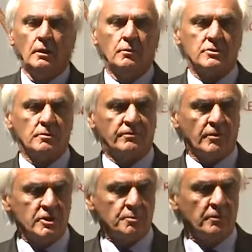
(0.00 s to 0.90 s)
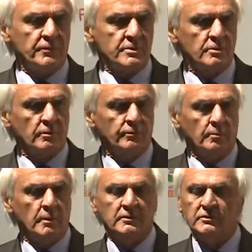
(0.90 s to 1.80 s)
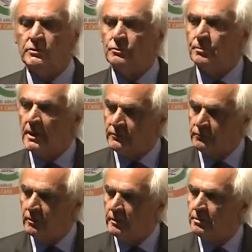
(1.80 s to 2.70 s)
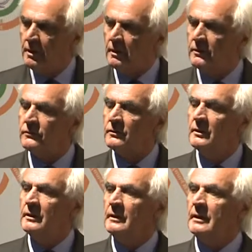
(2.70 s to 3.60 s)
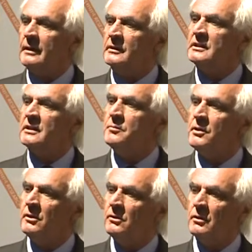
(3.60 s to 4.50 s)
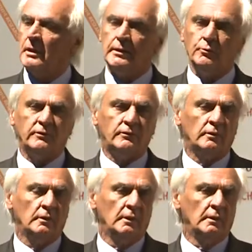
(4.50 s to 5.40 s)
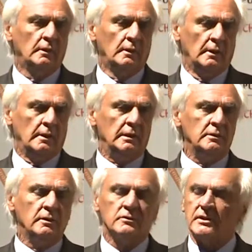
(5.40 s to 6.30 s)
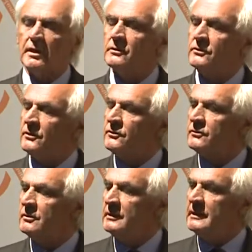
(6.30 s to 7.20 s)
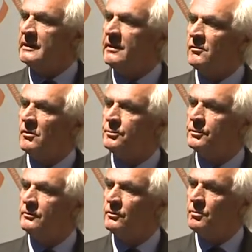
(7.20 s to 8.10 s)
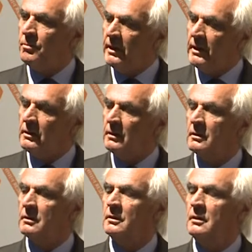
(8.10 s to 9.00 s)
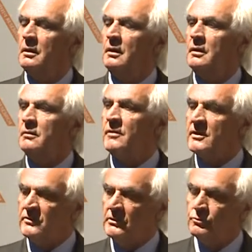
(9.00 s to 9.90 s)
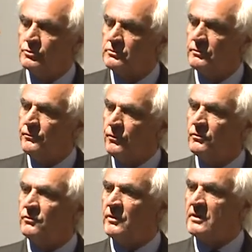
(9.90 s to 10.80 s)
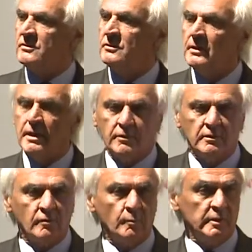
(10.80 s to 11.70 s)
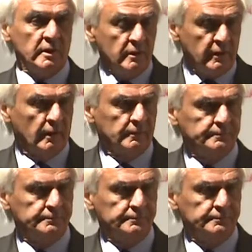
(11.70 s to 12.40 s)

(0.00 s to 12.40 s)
was a French professor from Institut Pasteur in Paris, and he came here and with Indian scientists, he developed the plague vaccine, which was the first vaccine ever developed in India.